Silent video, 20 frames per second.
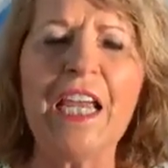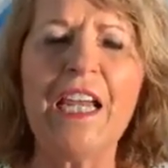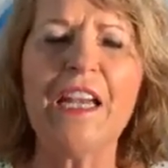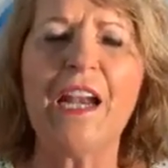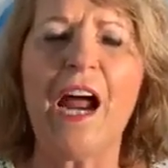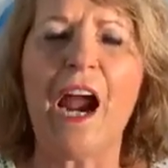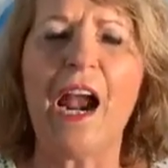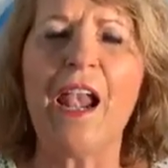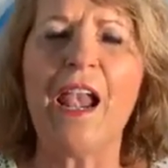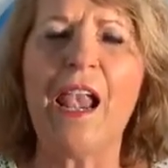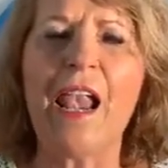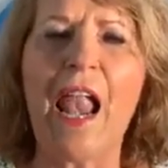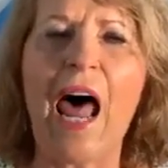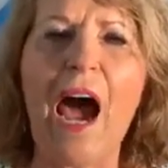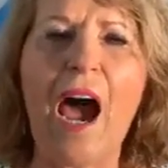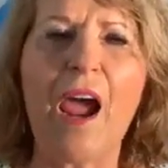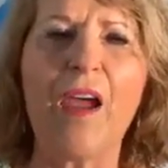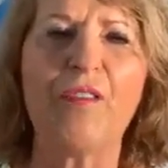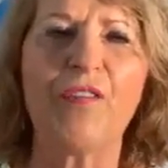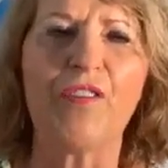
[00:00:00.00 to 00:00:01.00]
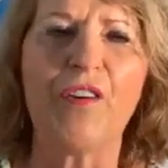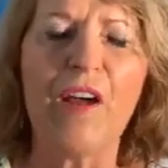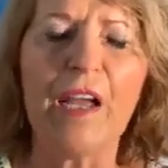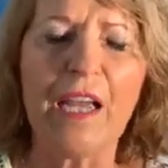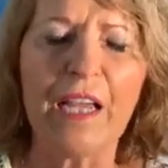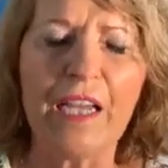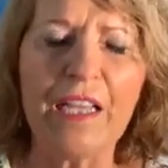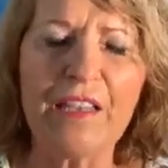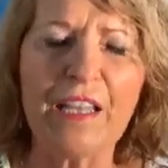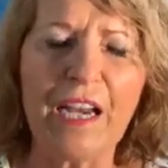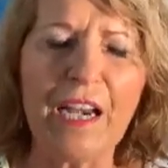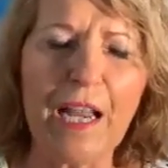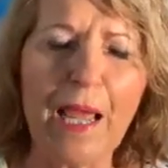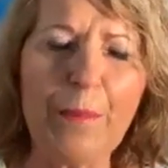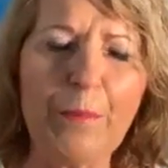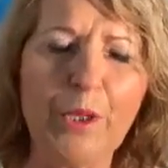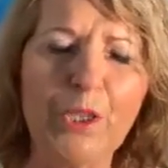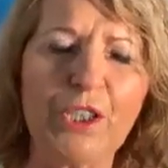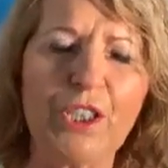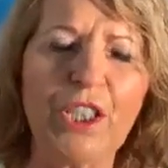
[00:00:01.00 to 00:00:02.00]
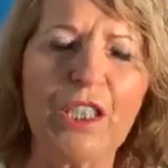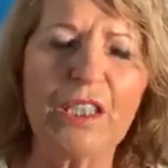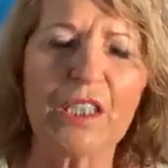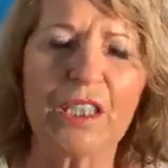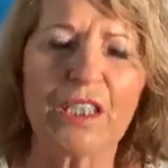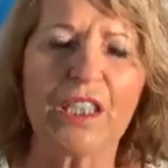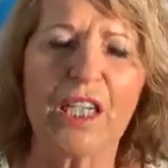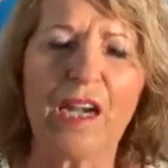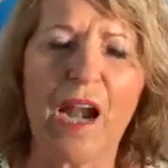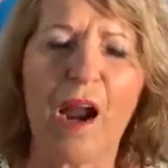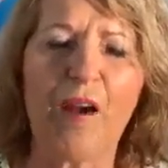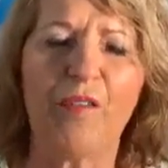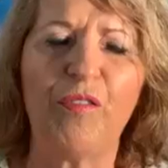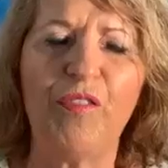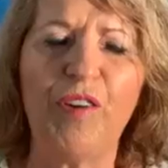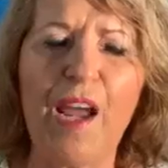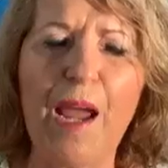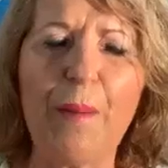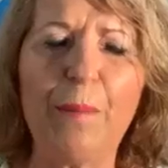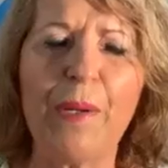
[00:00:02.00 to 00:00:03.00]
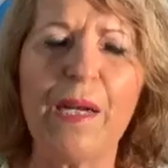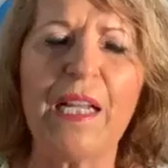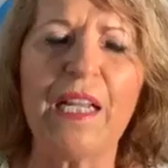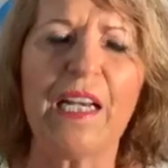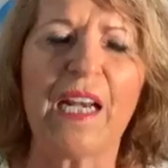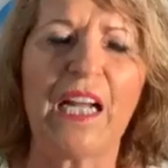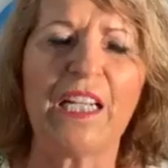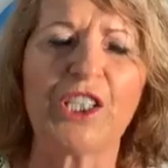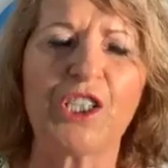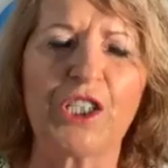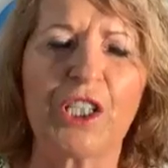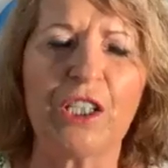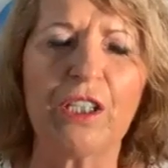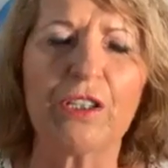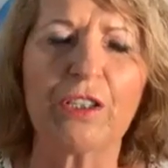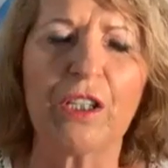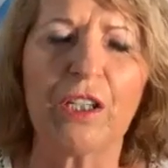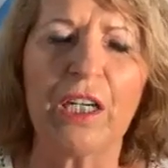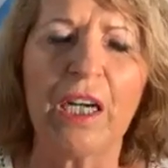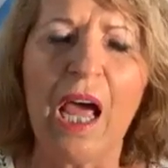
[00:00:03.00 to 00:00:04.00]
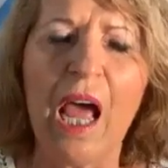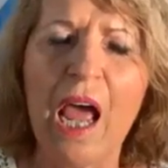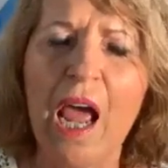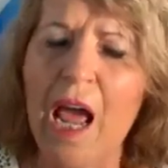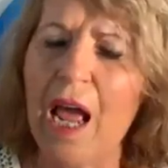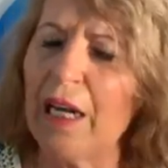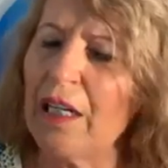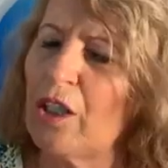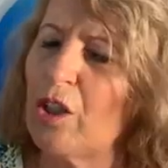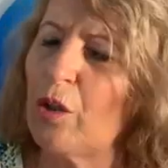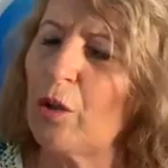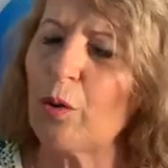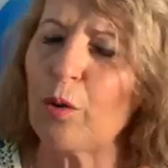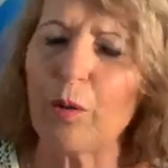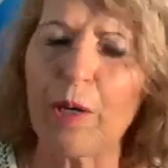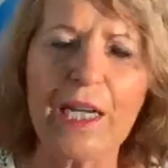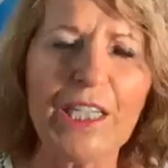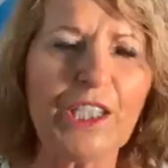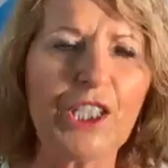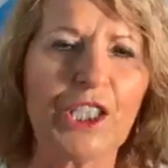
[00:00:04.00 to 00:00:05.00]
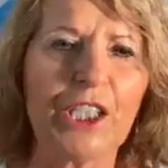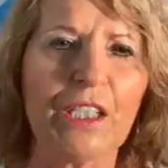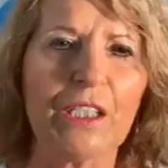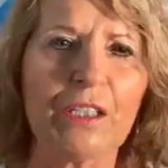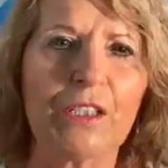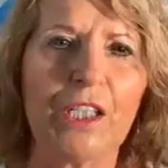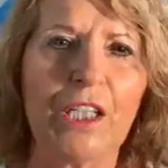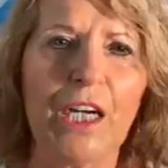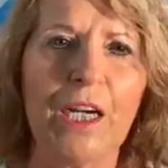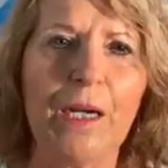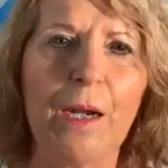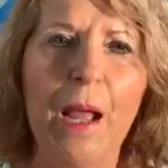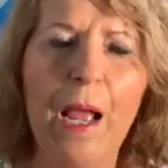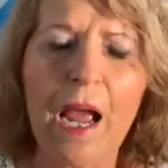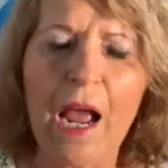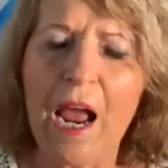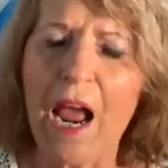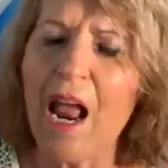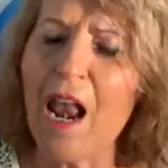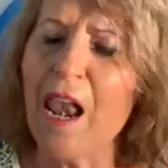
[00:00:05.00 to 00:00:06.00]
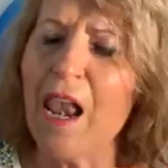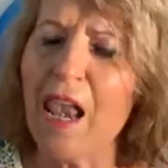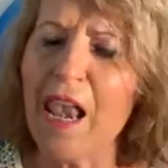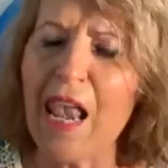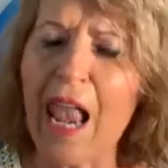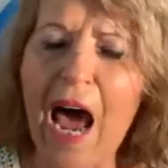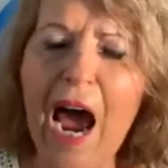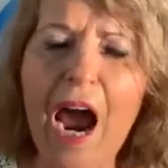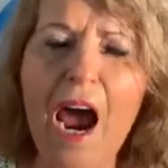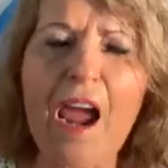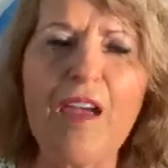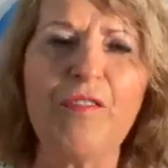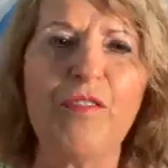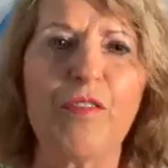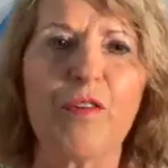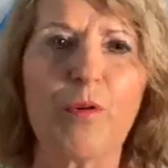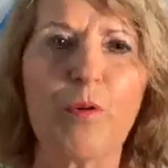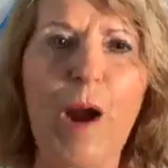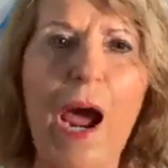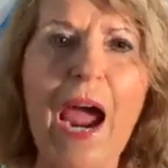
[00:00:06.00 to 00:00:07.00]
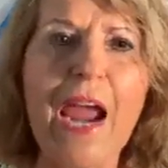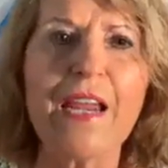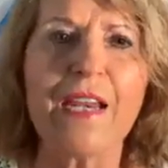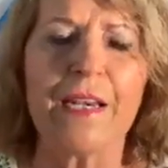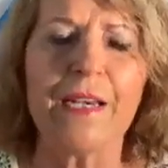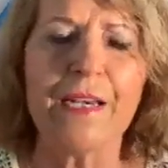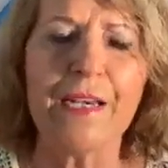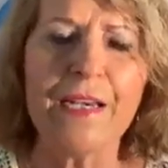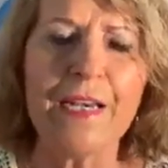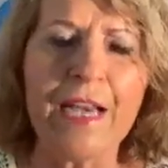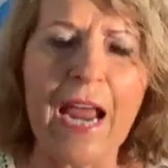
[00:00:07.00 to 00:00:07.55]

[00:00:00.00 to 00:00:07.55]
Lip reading: in our life, in the name of Jesus, in our family, in our children and grandchildren, alive right